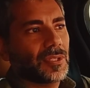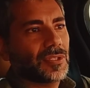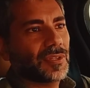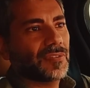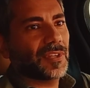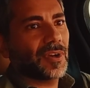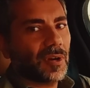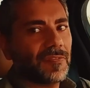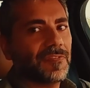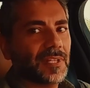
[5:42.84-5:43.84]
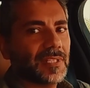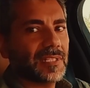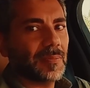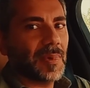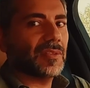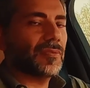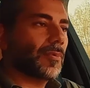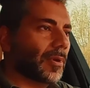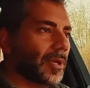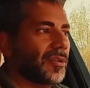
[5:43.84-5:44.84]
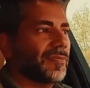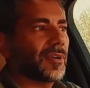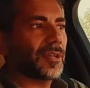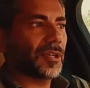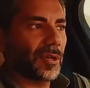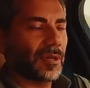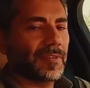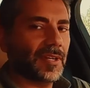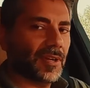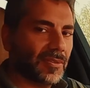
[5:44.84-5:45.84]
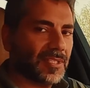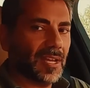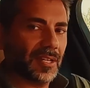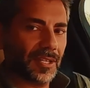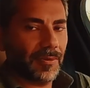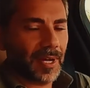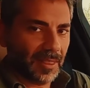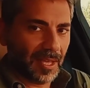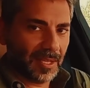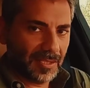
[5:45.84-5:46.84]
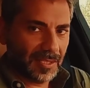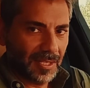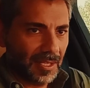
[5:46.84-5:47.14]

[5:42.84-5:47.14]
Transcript: So if the car feels it's about to roll over on a curve, it knows how to correct that.